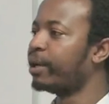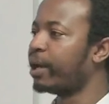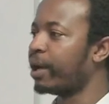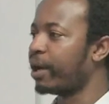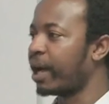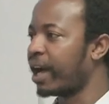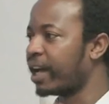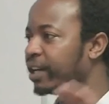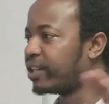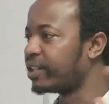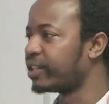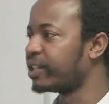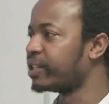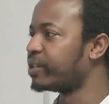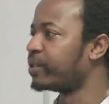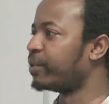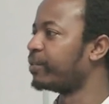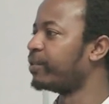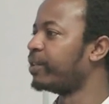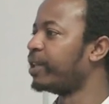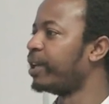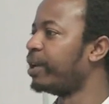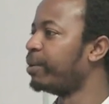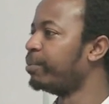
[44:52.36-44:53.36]
hundreds
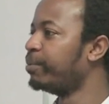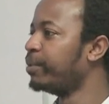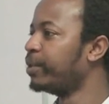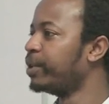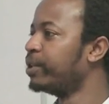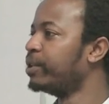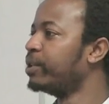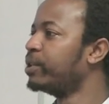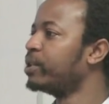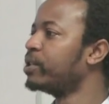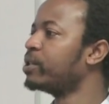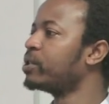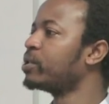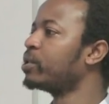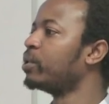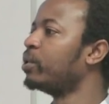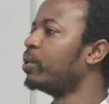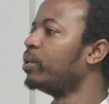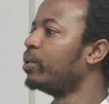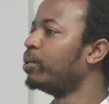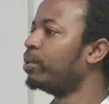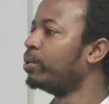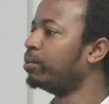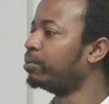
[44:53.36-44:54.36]
of them.
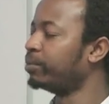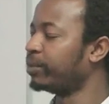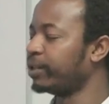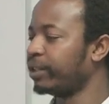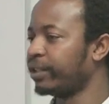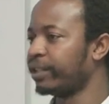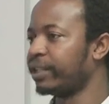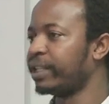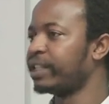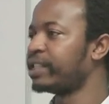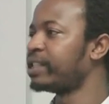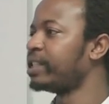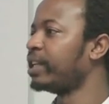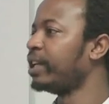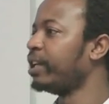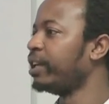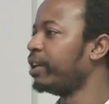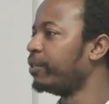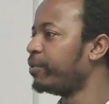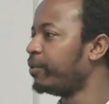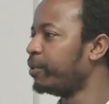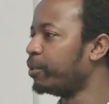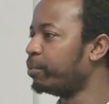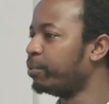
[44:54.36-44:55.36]
So let's say
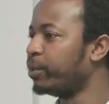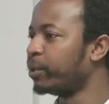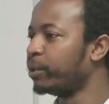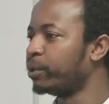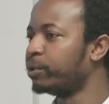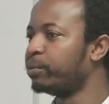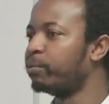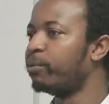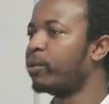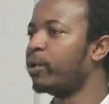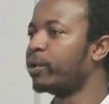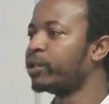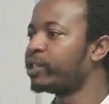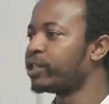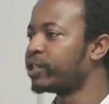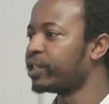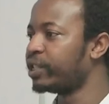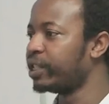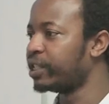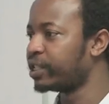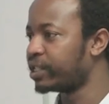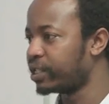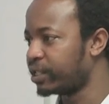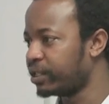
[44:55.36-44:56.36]
if you build more
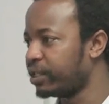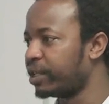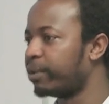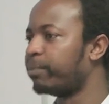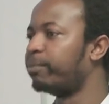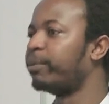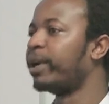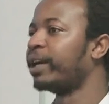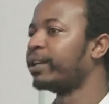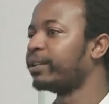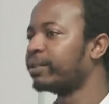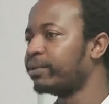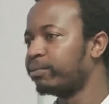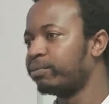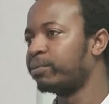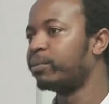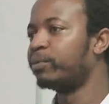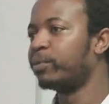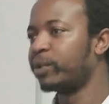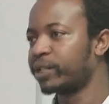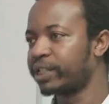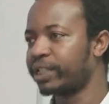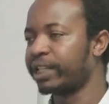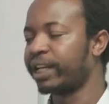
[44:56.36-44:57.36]
trees, you're
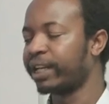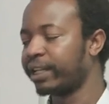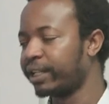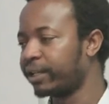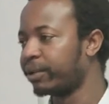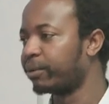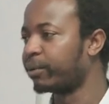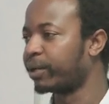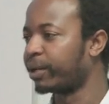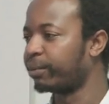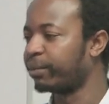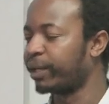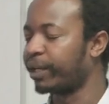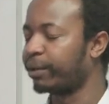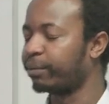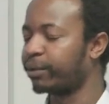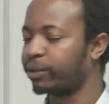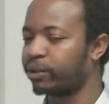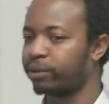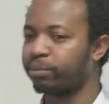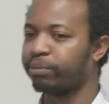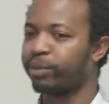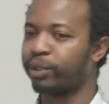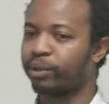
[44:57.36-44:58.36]
most likely going to be
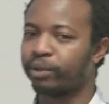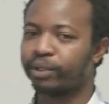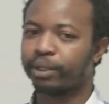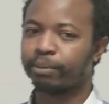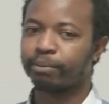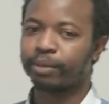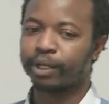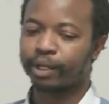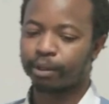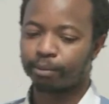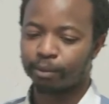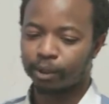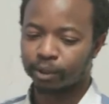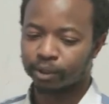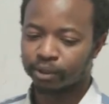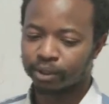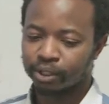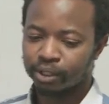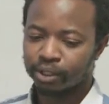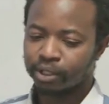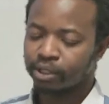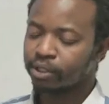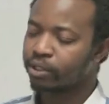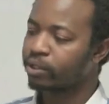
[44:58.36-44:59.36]
able to build a better model.
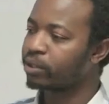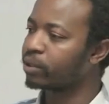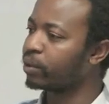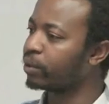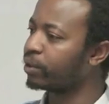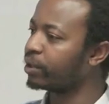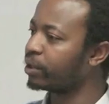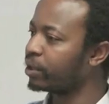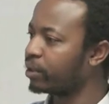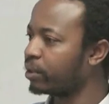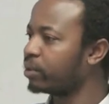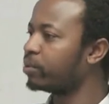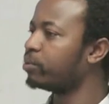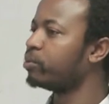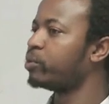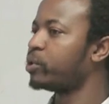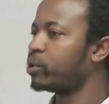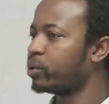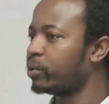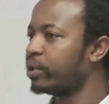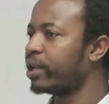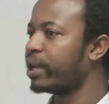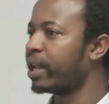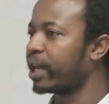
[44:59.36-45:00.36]
So
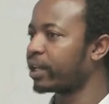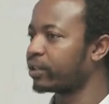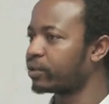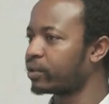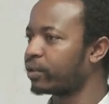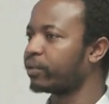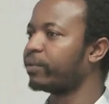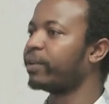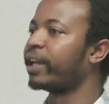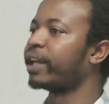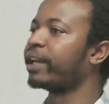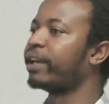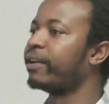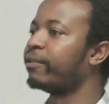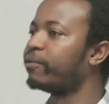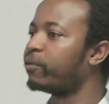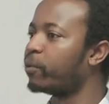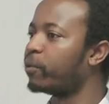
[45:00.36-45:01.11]
should like sort of like have